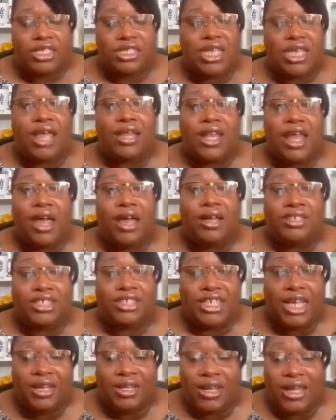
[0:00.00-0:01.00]
set the
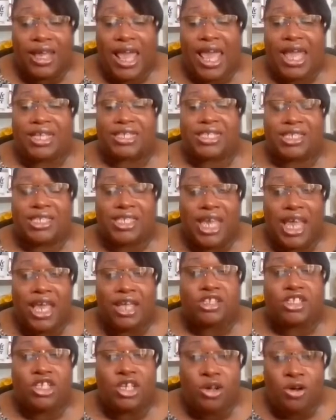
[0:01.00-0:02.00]
agenda and
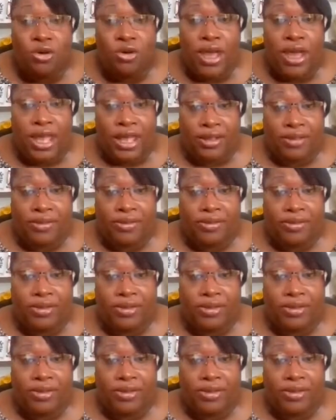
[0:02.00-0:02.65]
stick to it.